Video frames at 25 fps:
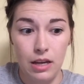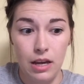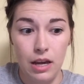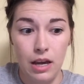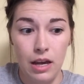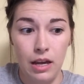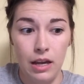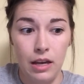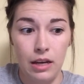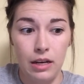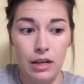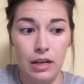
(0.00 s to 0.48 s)

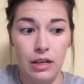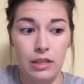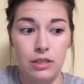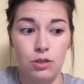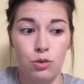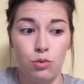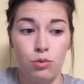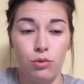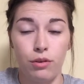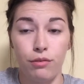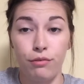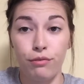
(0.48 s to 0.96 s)
and it's
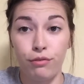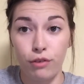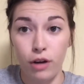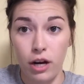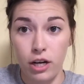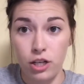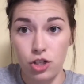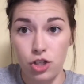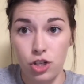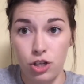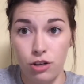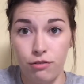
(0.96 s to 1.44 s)
a
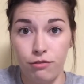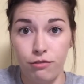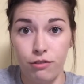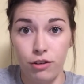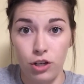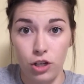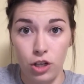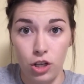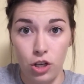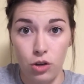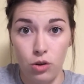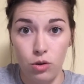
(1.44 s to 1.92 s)
refresher for
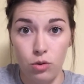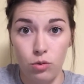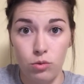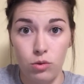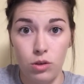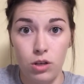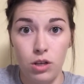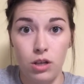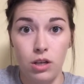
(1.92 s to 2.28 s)
you.